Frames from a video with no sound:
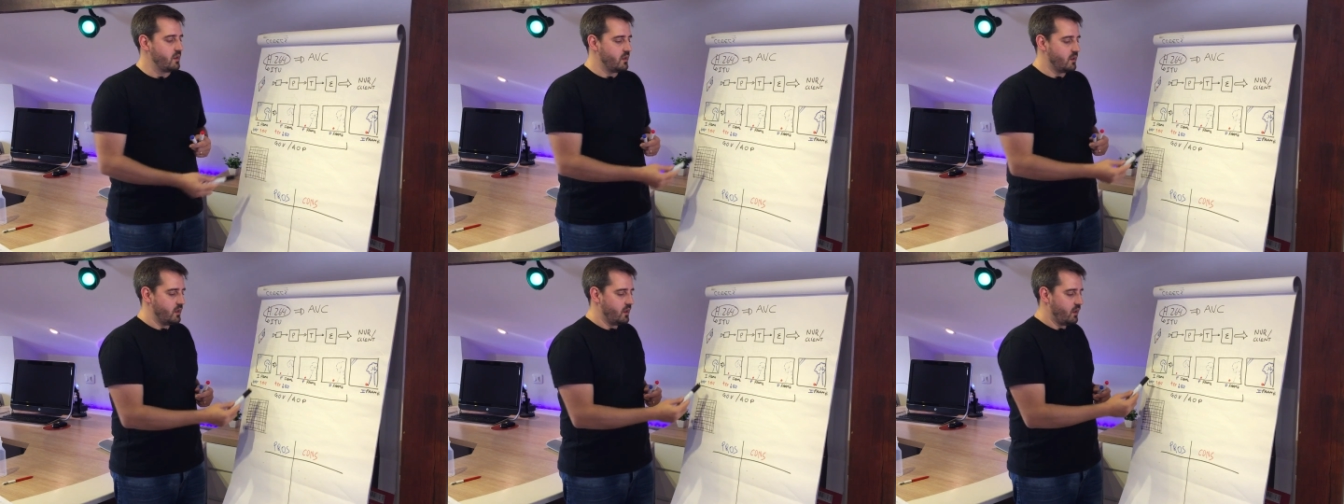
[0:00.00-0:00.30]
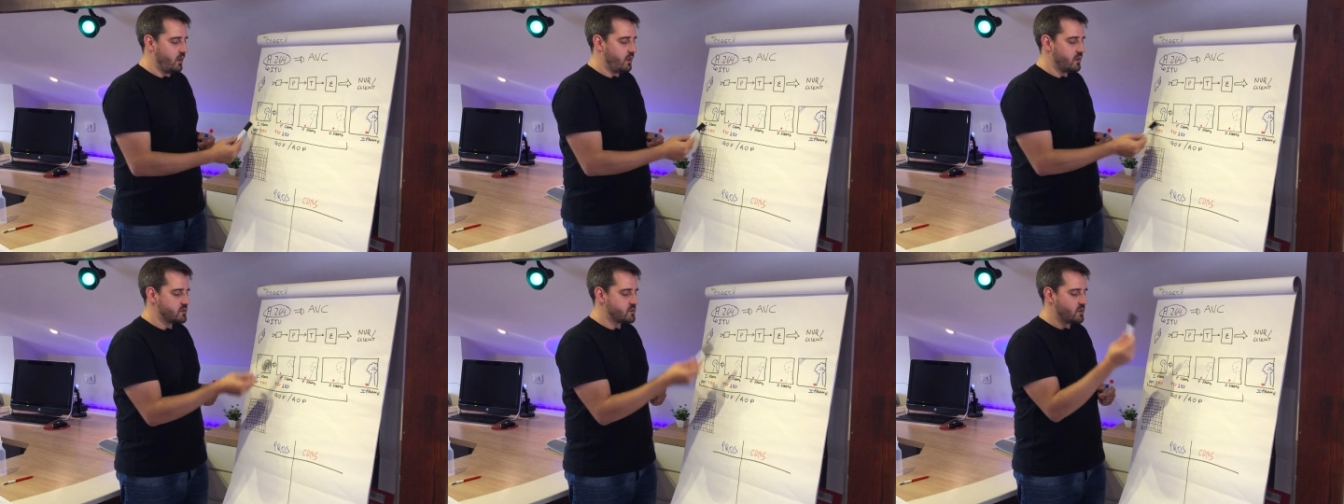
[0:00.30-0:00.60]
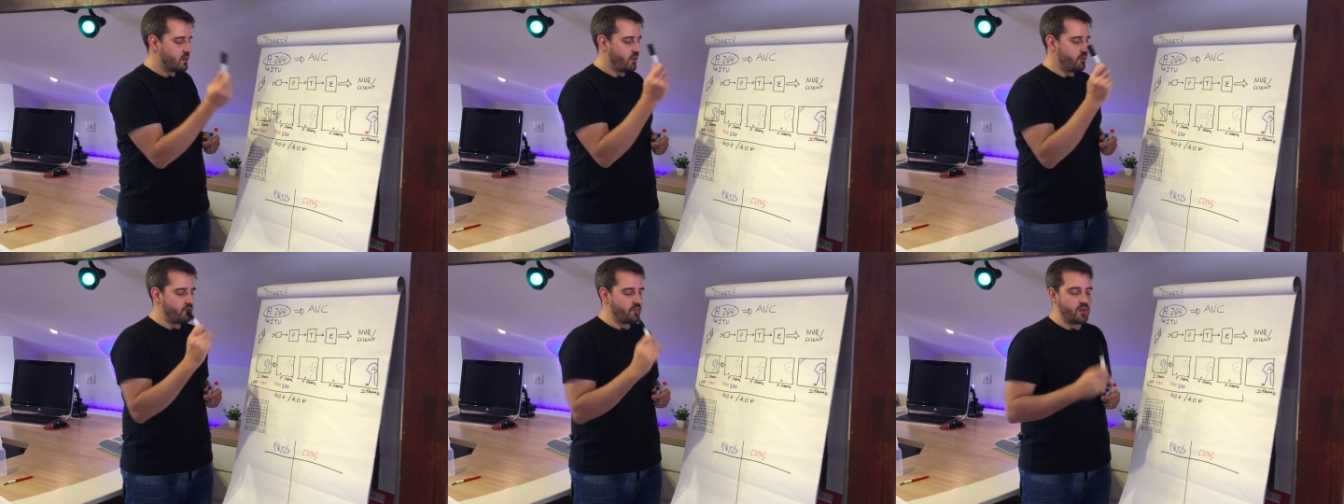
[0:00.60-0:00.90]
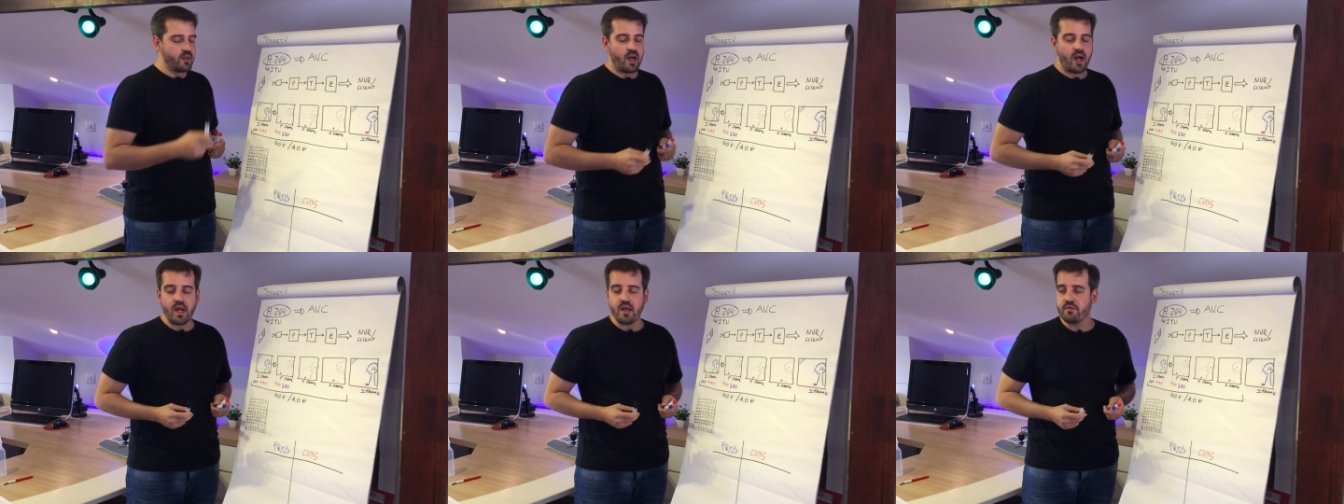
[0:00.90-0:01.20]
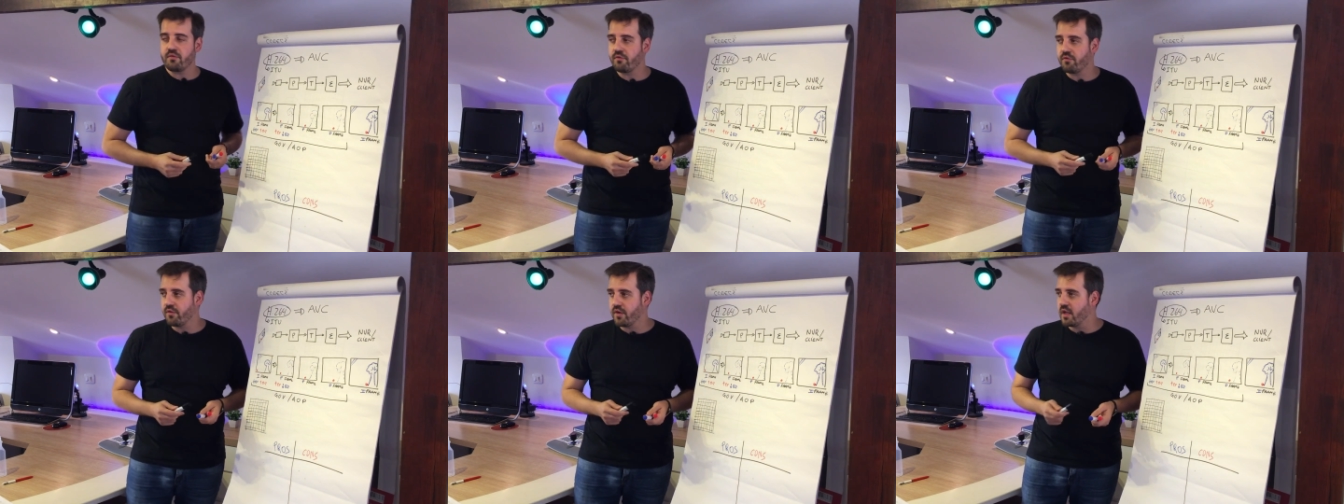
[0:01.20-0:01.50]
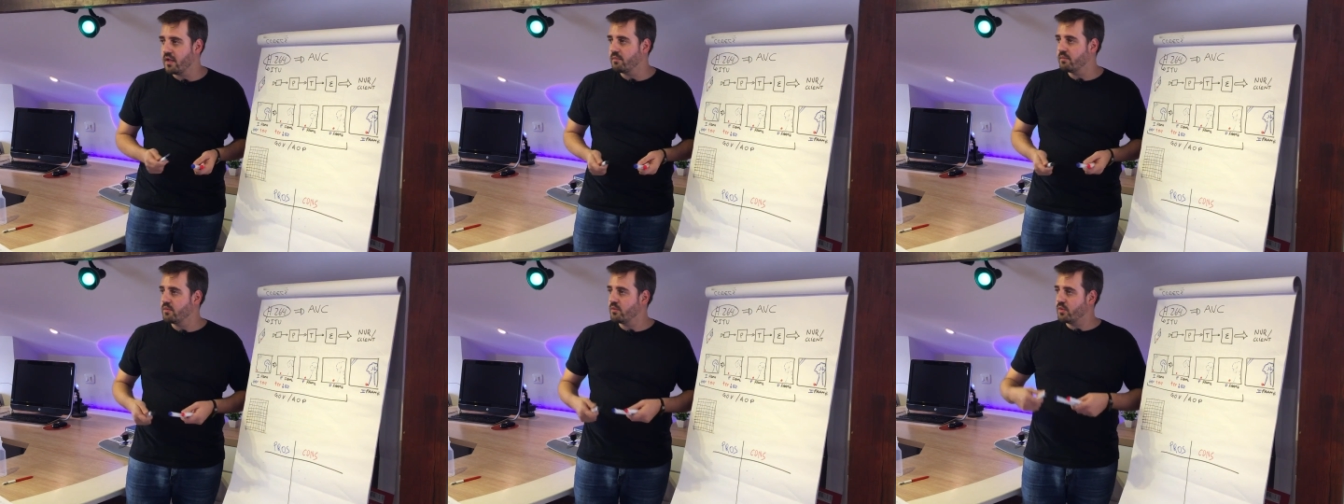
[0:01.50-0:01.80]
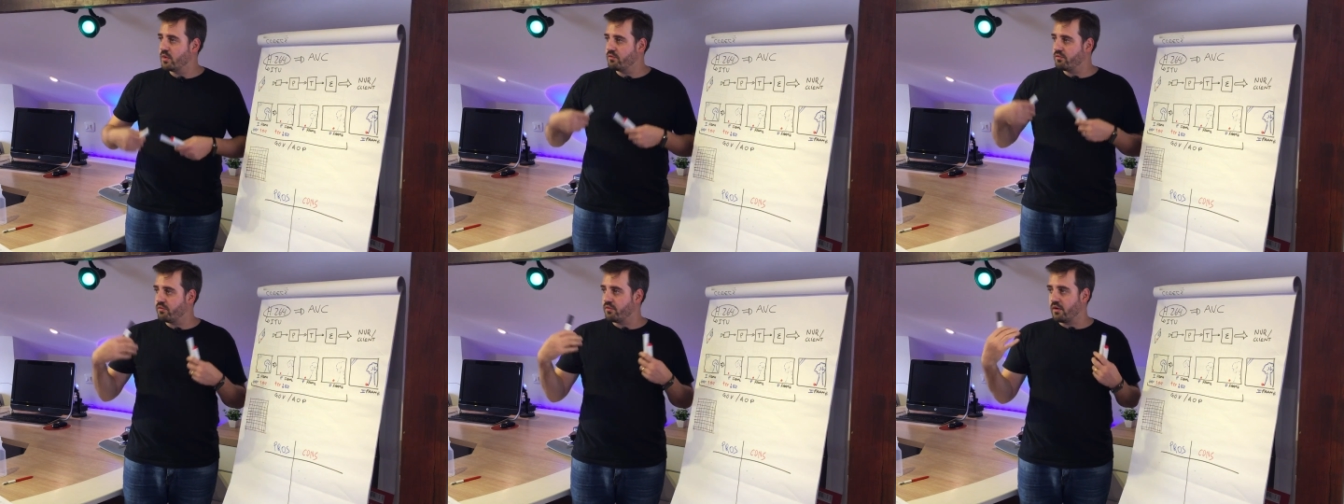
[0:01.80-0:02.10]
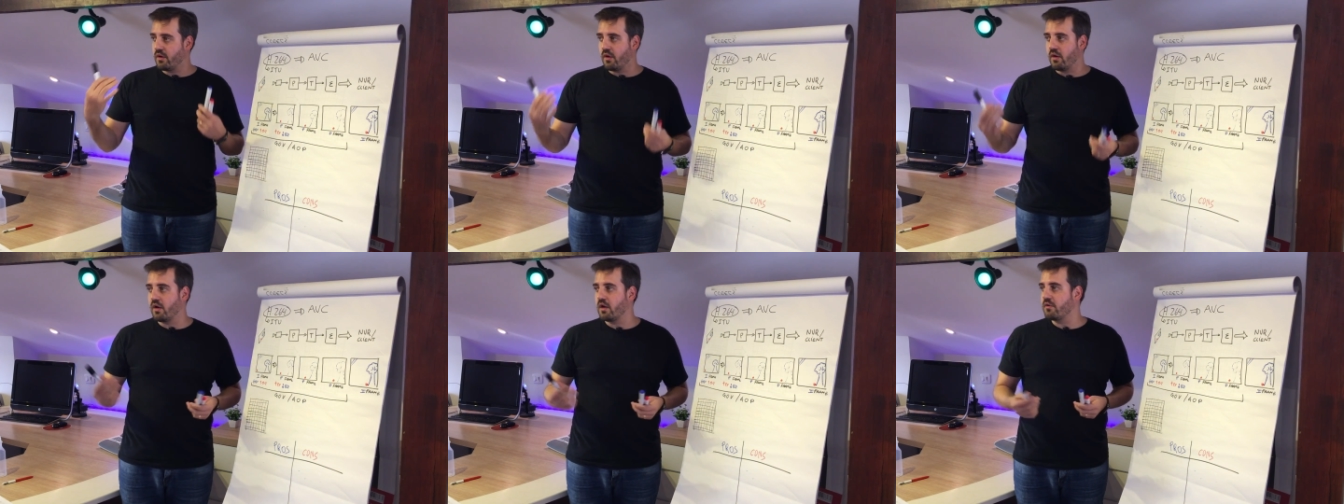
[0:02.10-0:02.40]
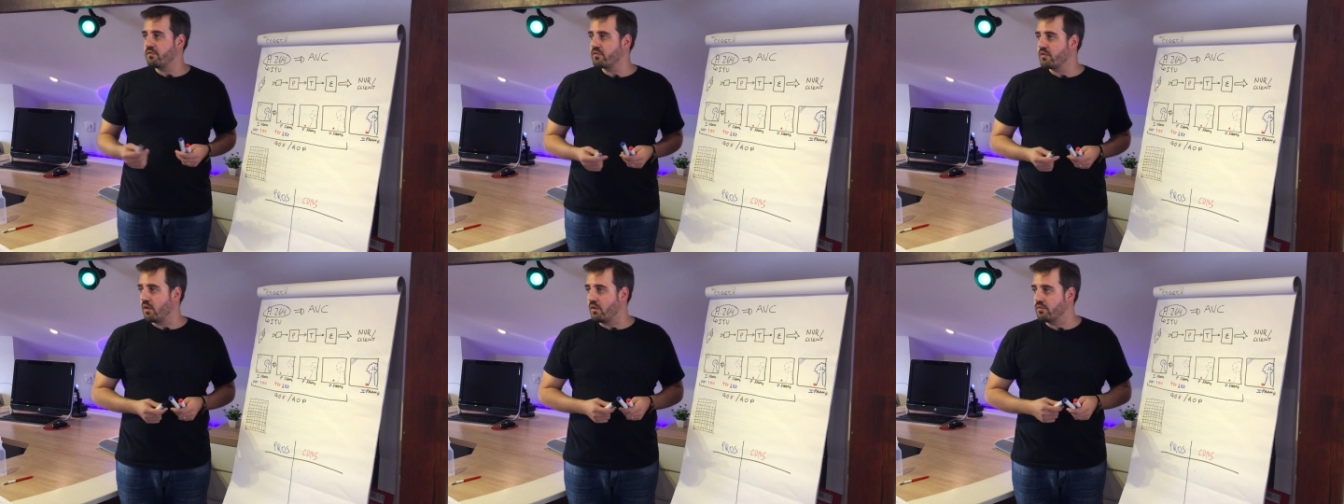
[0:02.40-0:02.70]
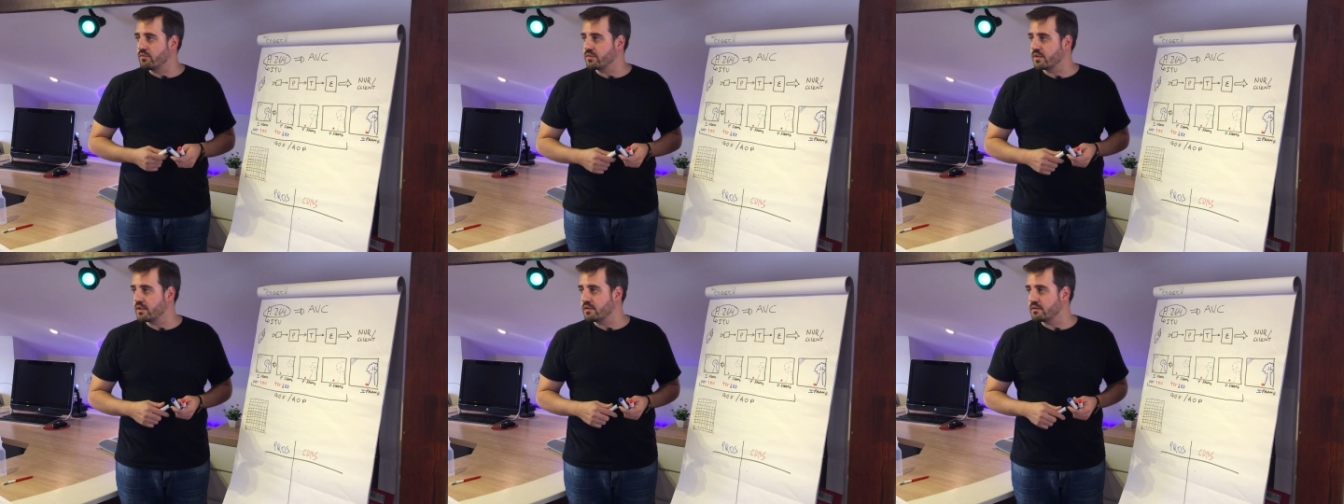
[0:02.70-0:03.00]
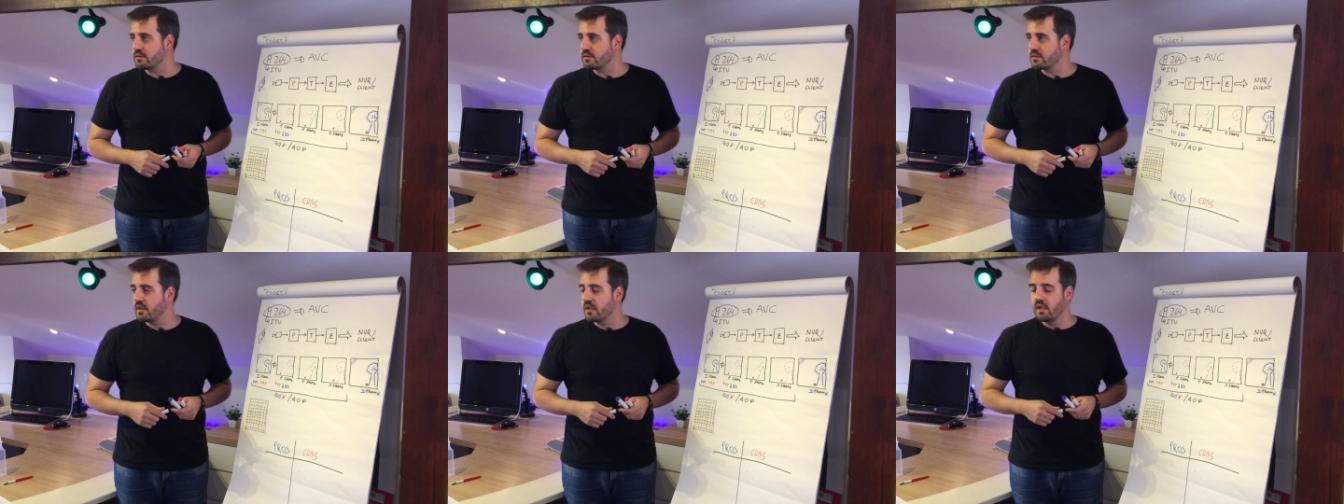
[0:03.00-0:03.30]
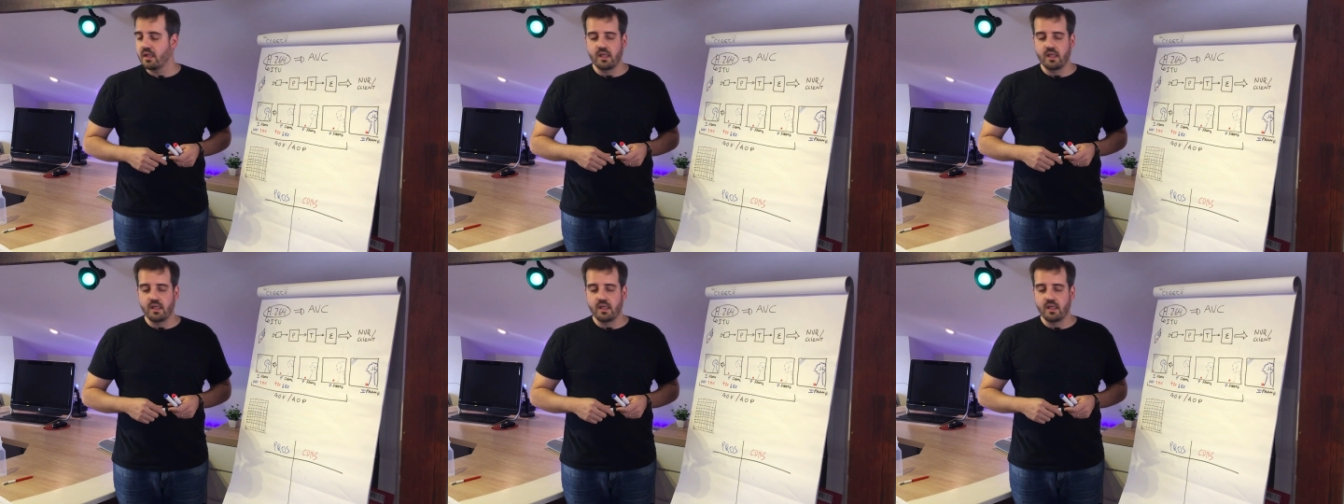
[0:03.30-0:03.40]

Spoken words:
lots of iframe, with a lot of content